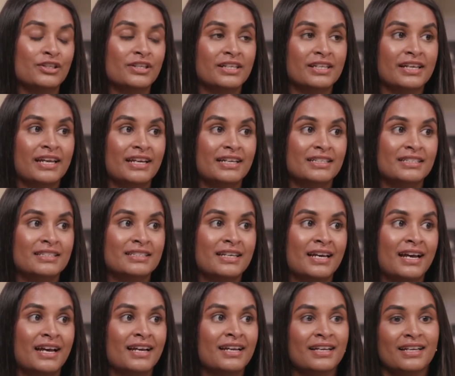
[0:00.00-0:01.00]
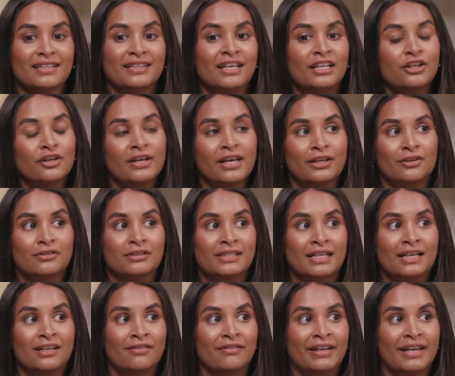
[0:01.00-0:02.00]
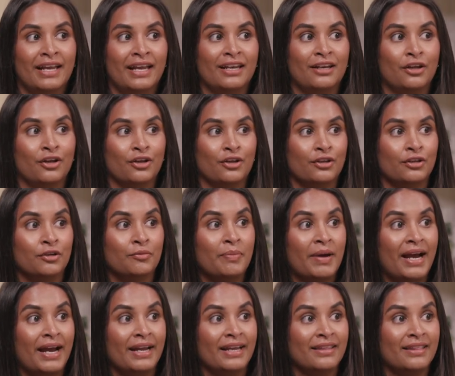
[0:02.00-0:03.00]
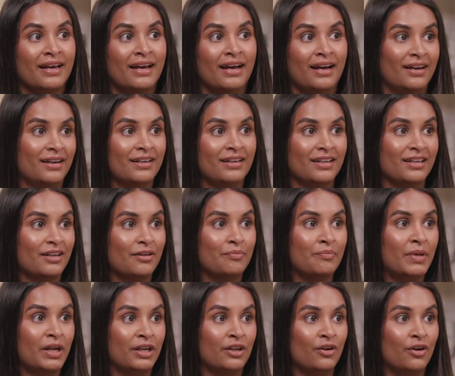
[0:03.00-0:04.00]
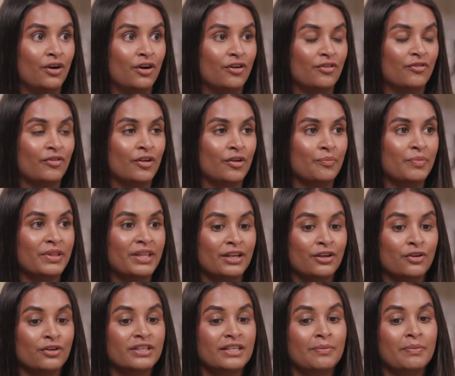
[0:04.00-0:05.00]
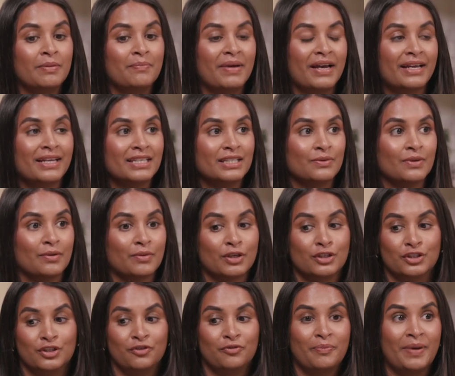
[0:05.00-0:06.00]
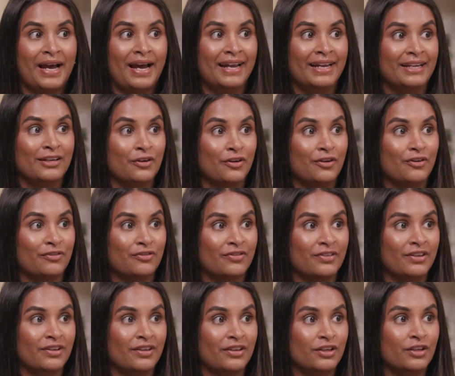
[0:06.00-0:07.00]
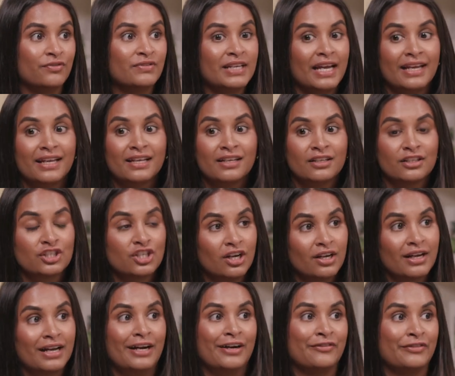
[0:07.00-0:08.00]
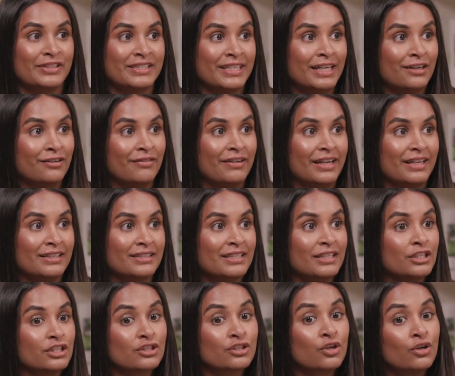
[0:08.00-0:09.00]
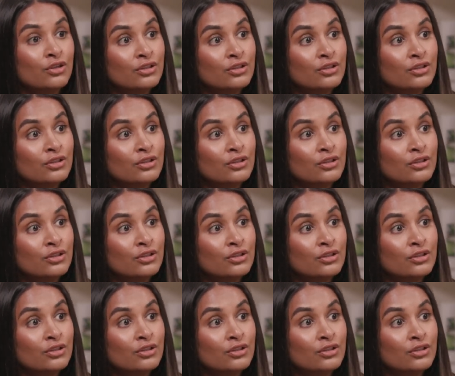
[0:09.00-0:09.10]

So you're going to get into debt. Then you get your salary in. You pay that money off, but then you're dipping back into it because you've paid off. You've taken a chunk out of your salary. So it's a